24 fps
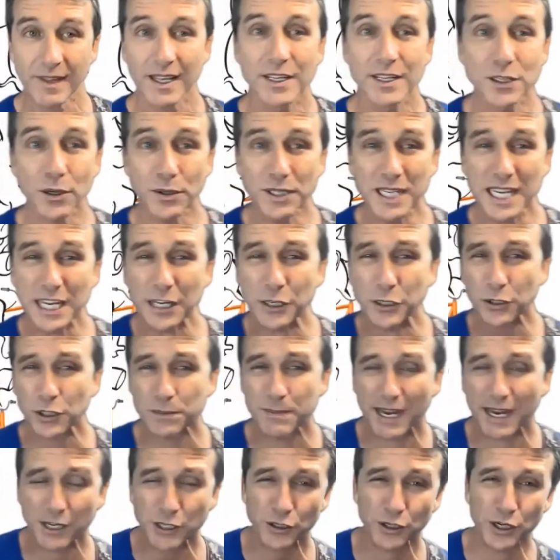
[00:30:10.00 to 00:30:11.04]
So teachers,
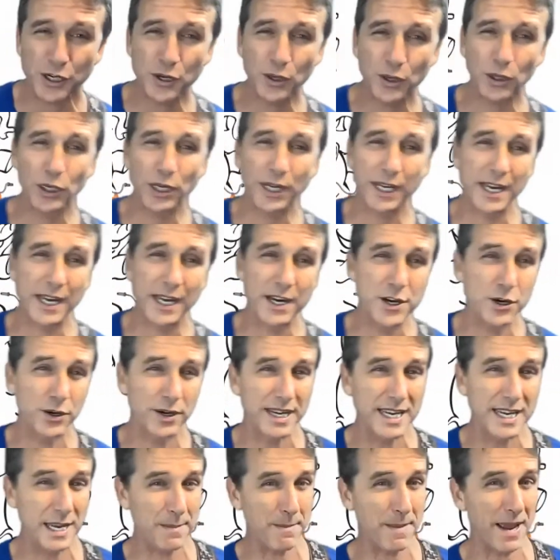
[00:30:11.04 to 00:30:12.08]
make sure you look in your
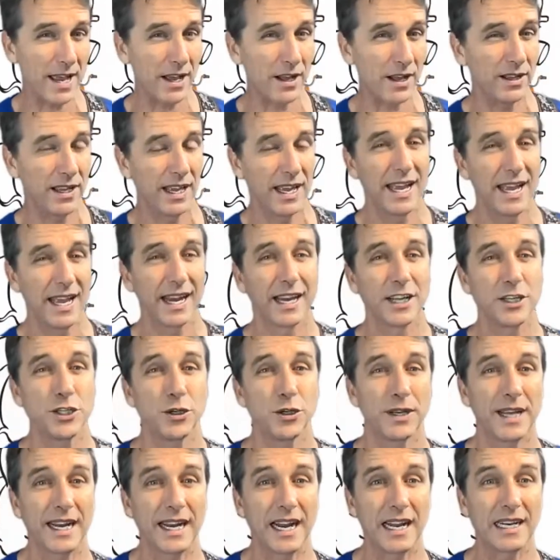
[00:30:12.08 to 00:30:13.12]
email because
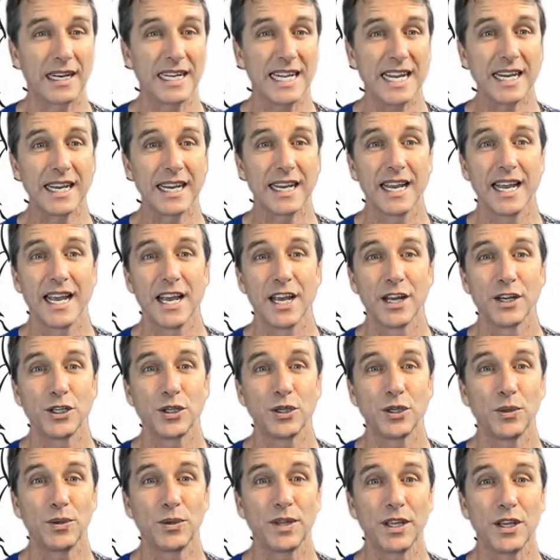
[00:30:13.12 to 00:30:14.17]
you'll get a link
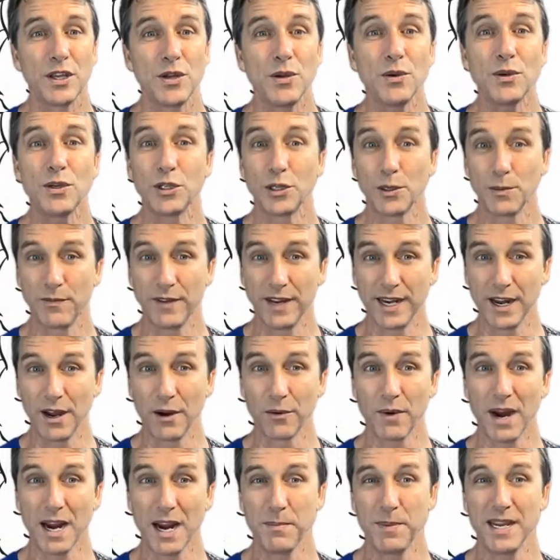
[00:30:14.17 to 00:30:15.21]
to the YouTube video,
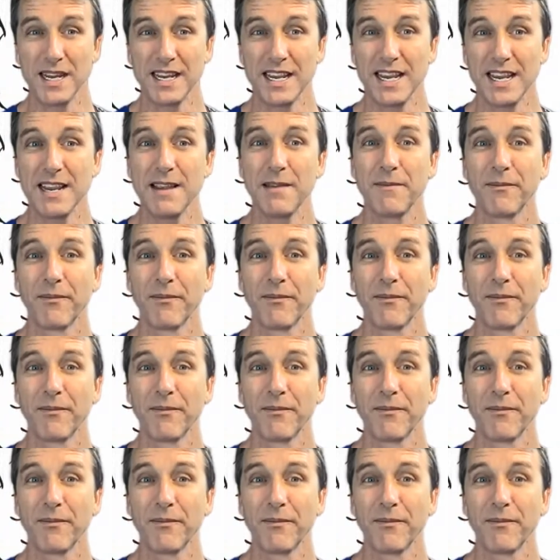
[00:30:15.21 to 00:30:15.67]
right, Pinky?